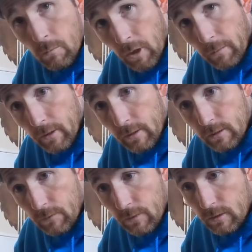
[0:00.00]
probably ought to
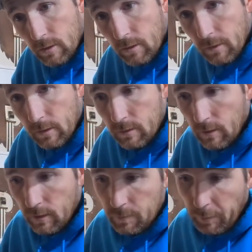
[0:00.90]
see if this thing has
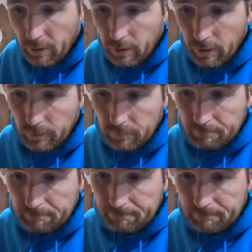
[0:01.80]
got spark.
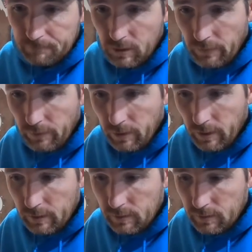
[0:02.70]
See if it
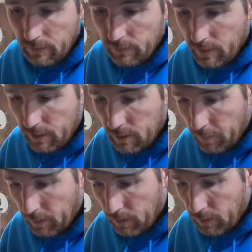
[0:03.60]
cranks and see if it's got
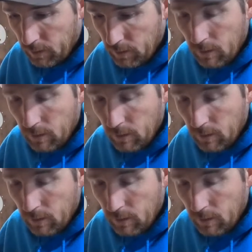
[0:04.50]
spark.